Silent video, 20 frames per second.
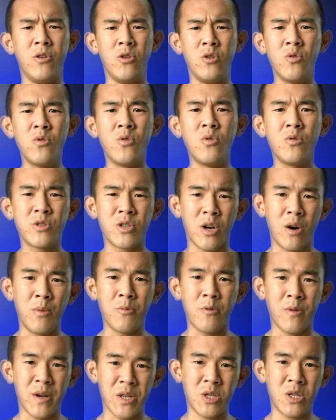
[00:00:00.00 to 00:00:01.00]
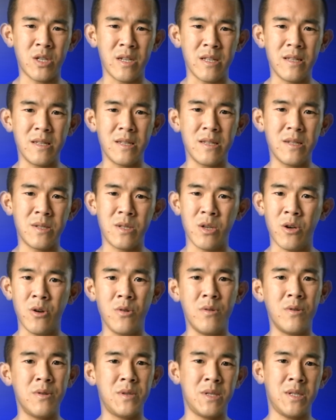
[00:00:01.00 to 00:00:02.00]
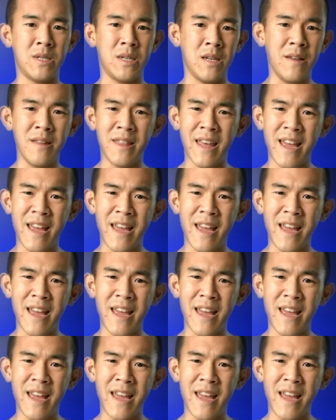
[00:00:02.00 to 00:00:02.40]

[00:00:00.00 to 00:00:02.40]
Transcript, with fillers: your top questions, so see you